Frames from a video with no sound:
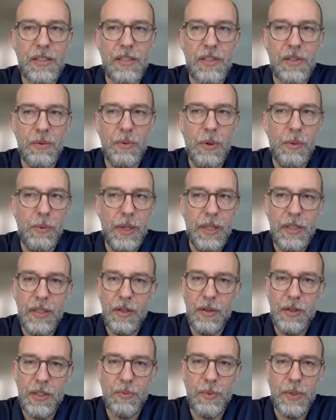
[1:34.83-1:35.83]
So what we
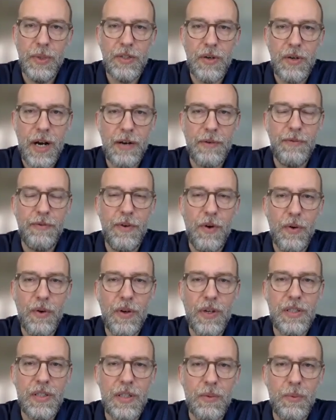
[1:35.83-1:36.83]
do is we try to
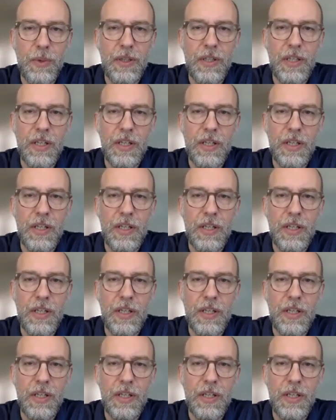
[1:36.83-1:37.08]
focus and win